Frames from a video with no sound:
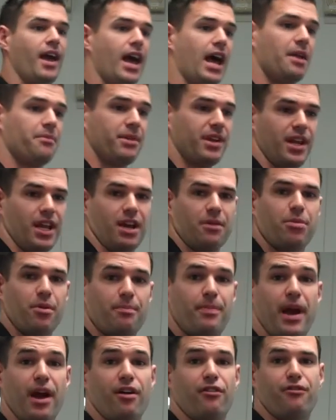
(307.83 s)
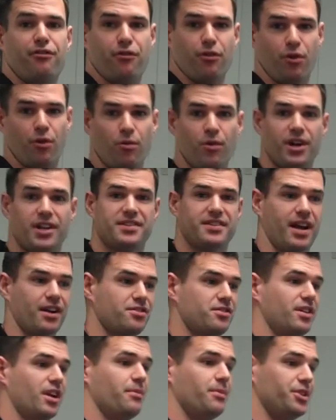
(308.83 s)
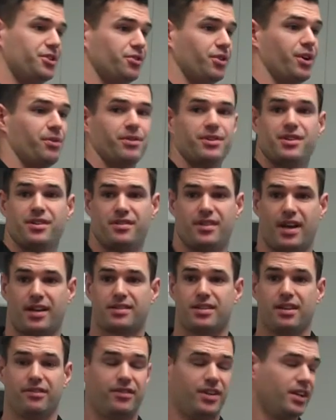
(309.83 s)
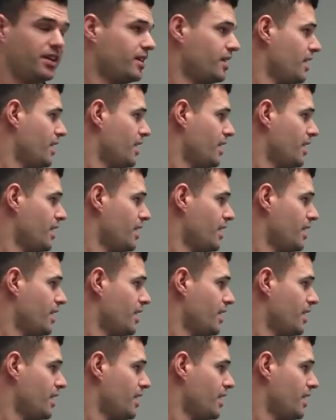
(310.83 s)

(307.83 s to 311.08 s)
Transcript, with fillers: and I'm getting it prepared for what it's actually going to be doing, which is activity.